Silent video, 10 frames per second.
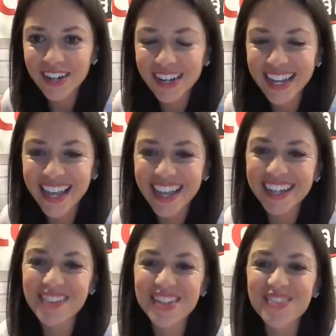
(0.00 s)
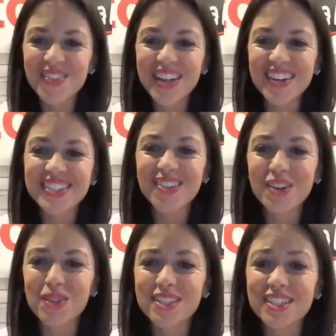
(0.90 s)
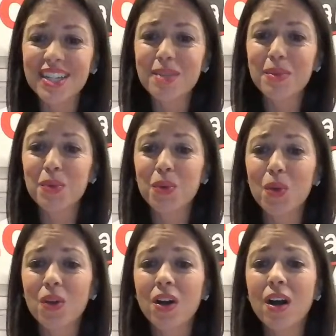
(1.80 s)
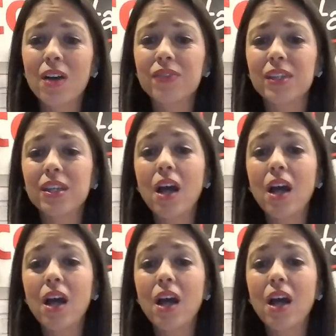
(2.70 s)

Jerianne coming in from Arizona with cinnamon roll coffee.